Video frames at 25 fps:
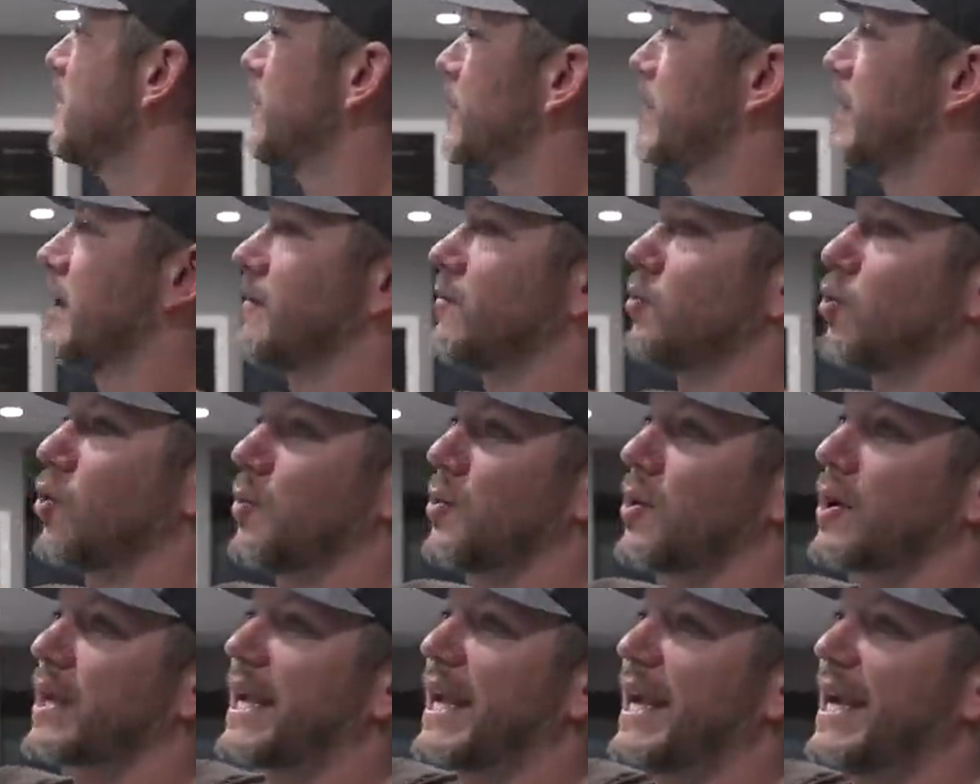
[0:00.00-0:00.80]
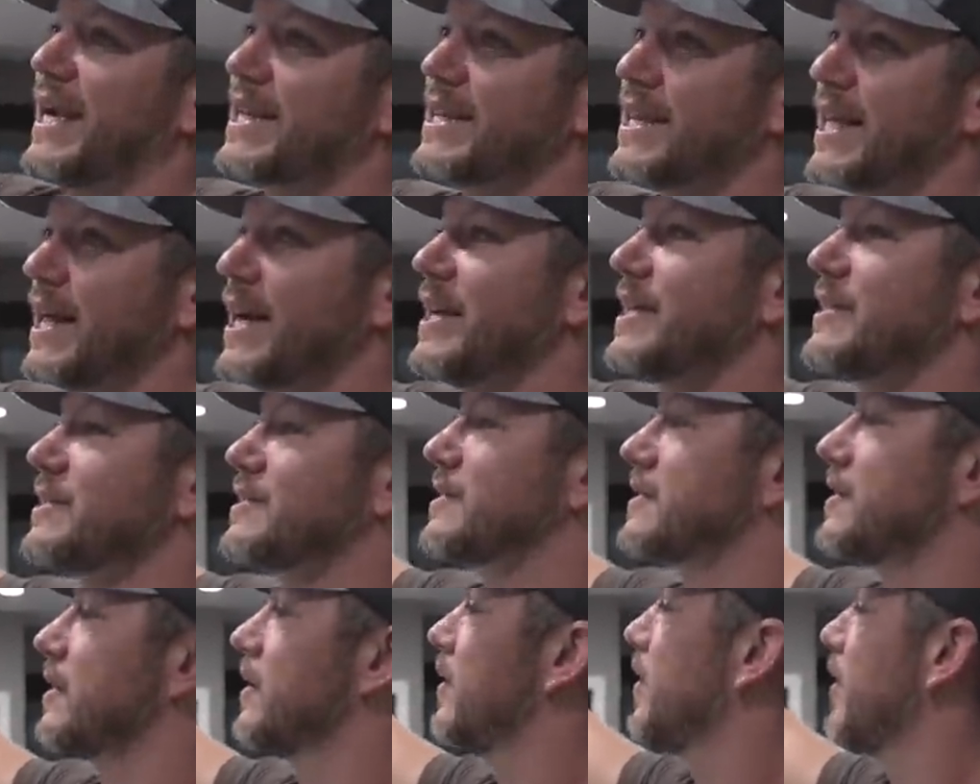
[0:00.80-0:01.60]
We have normal can lights
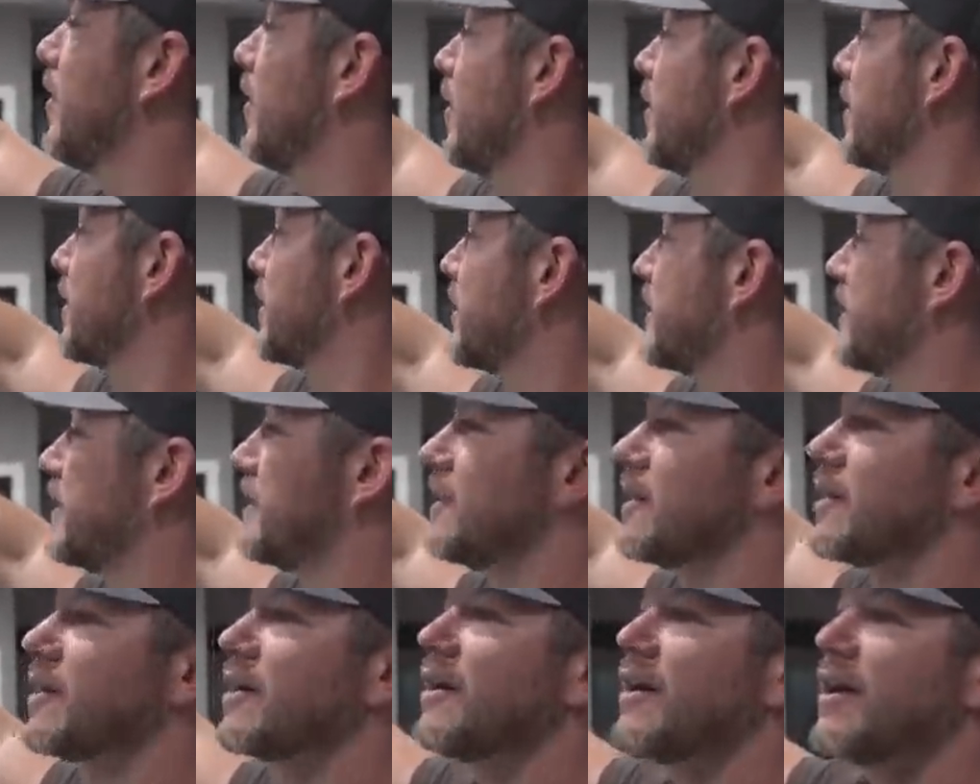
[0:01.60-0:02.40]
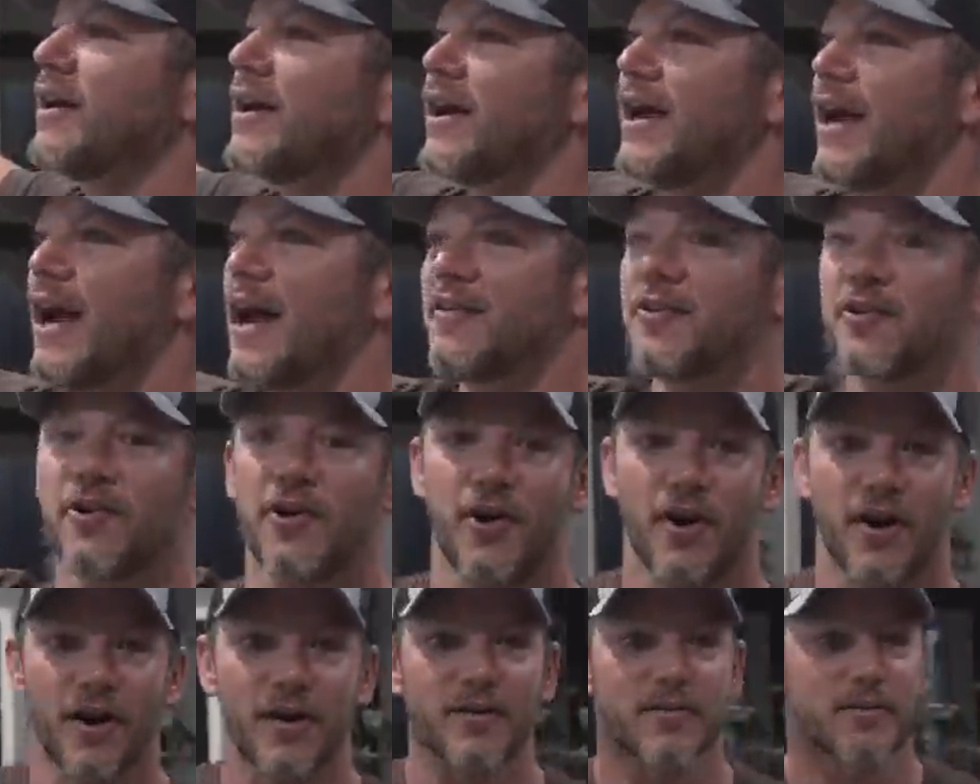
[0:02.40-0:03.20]
all in here and they're
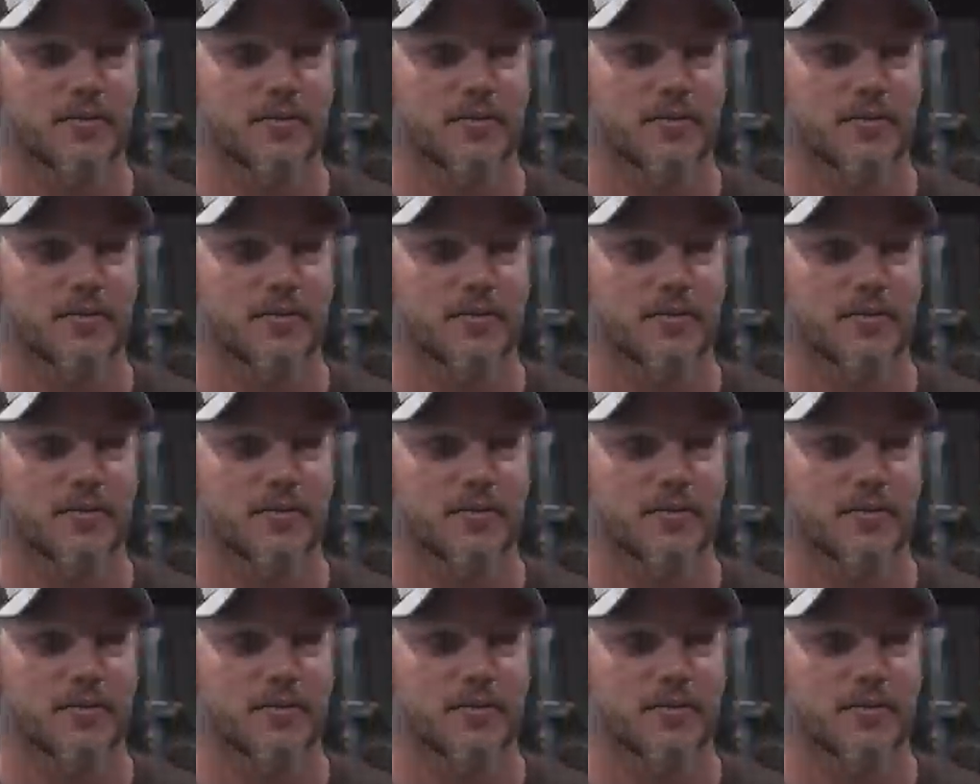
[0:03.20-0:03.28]
on,